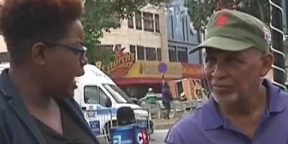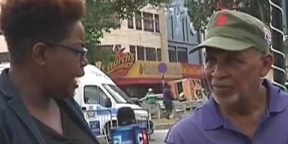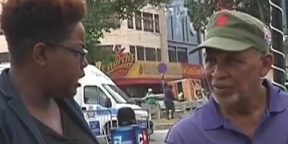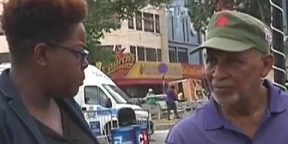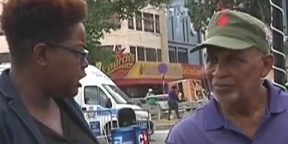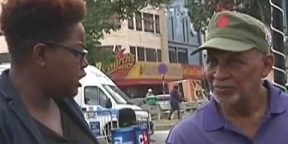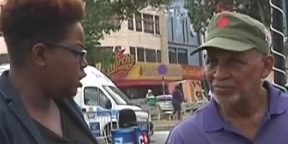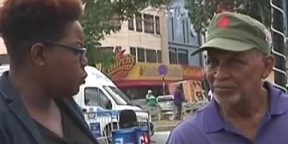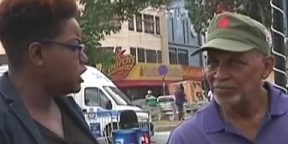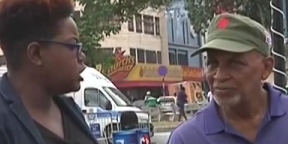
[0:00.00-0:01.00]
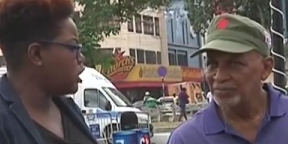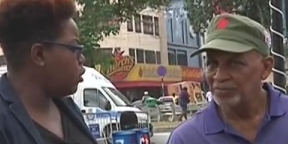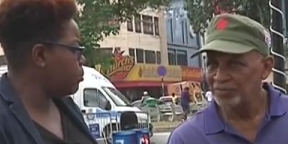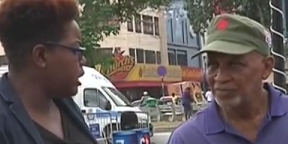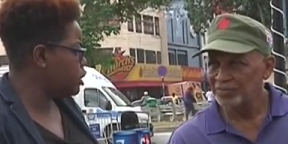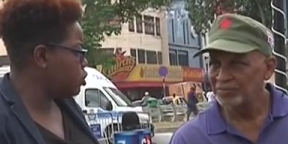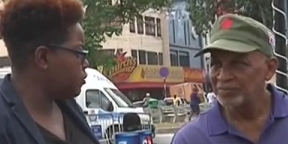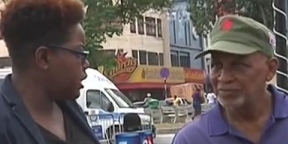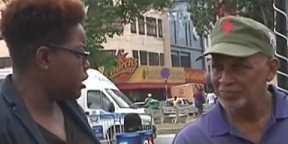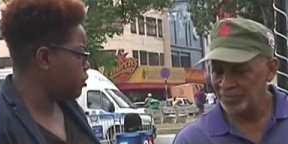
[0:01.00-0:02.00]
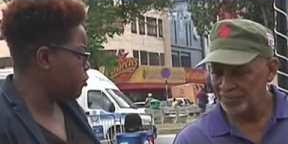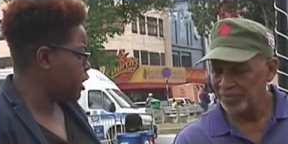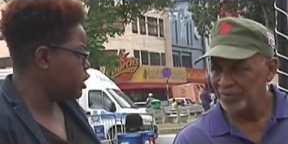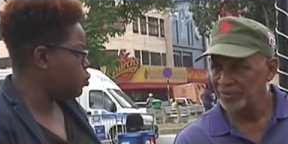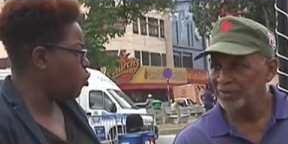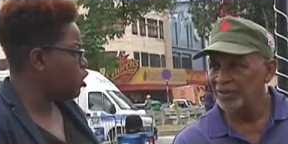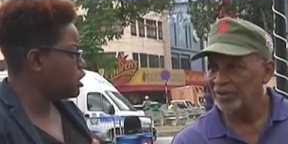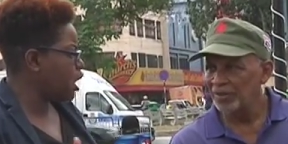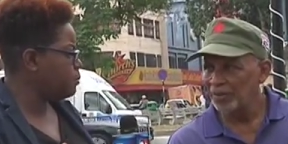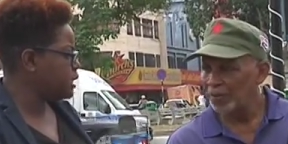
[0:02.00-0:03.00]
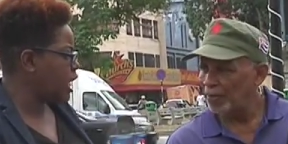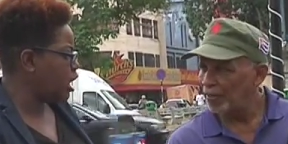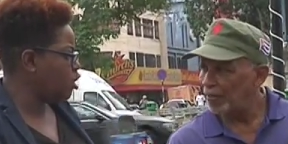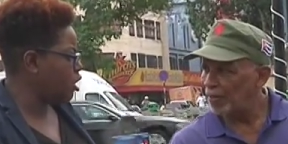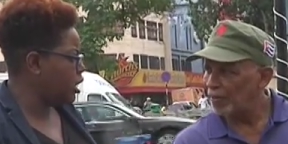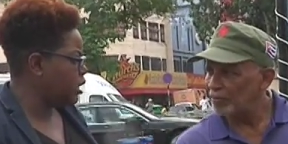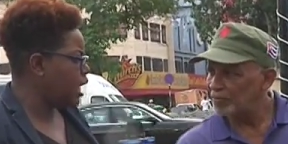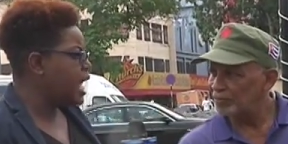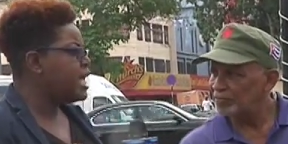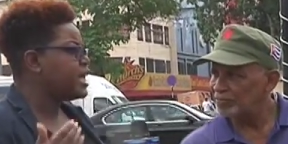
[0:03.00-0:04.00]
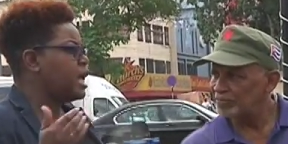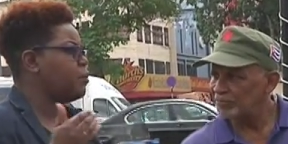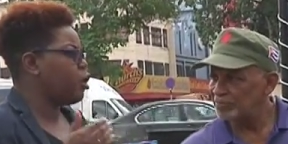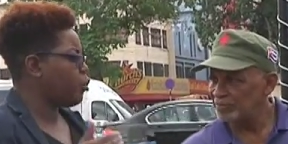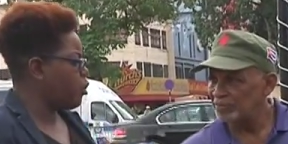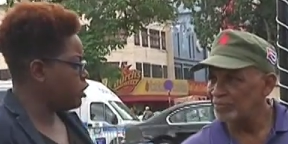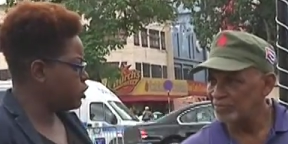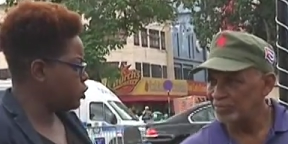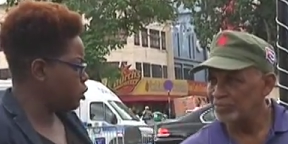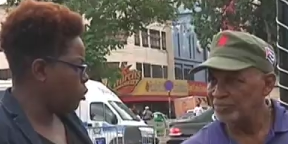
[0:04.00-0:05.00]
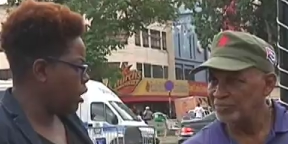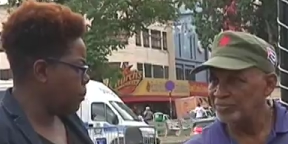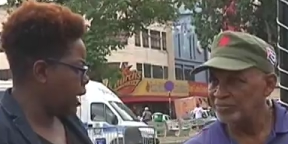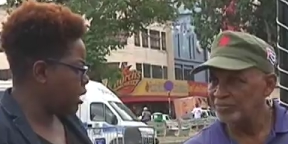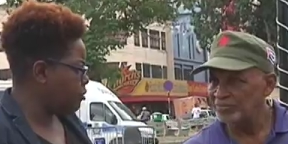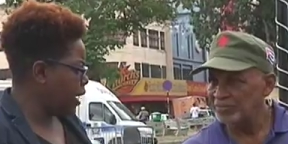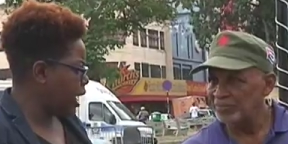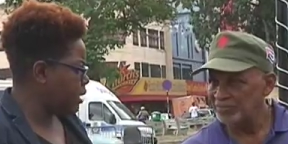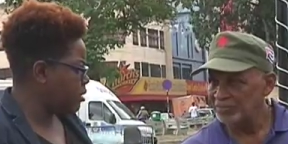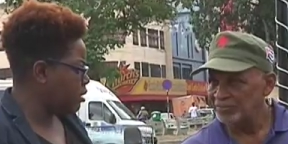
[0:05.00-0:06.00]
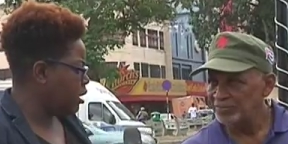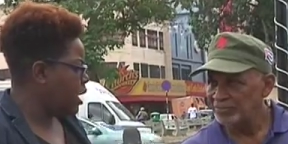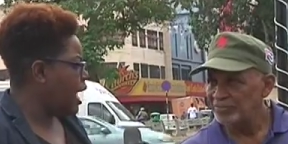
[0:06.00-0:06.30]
Speaker 1: High Commission, which is now the Ministry of Legal Affairs, walked up Chacon, came across to the Royal Bank of Canada,